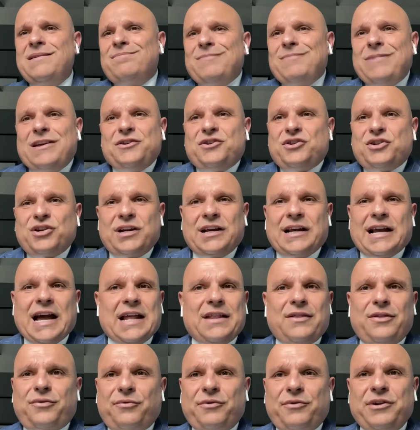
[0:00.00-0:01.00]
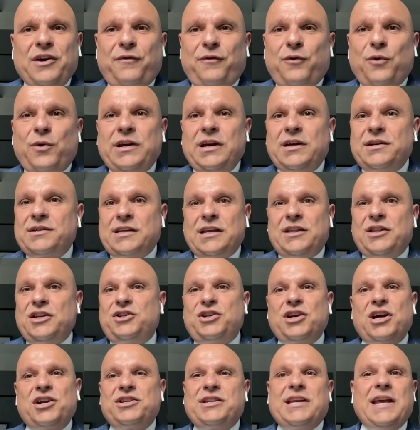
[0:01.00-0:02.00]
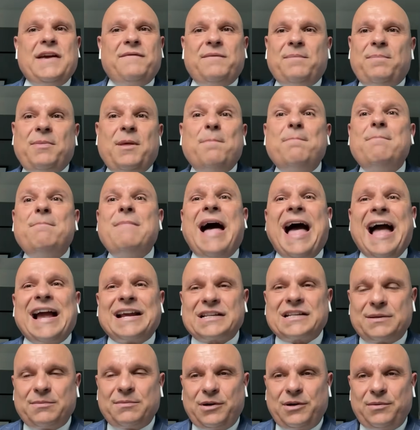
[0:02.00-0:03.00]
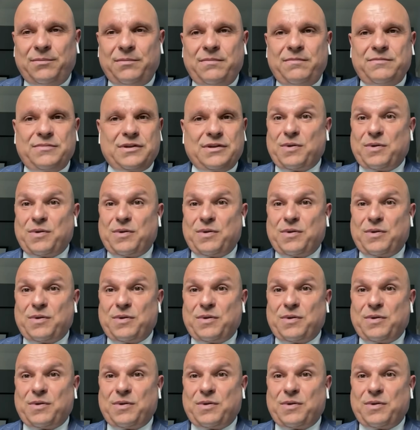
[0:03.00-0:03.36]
He should have gotten 3 or 4 years, and the judge gave him the maximum